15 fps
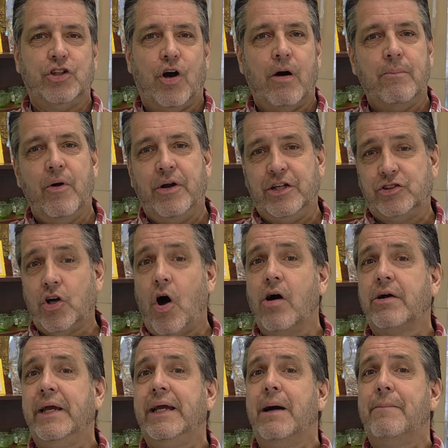jawboning,
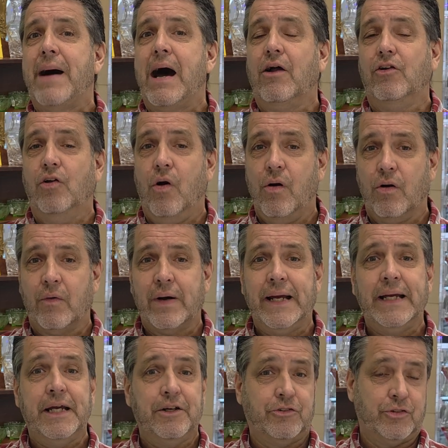talking about
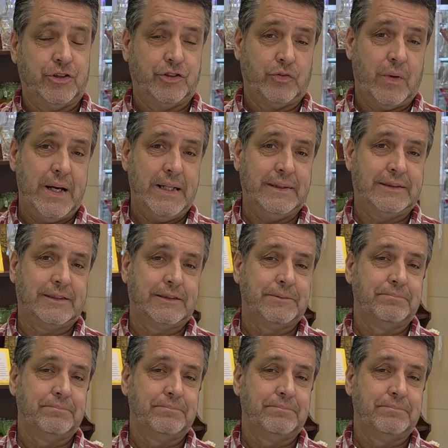lowering interest rates.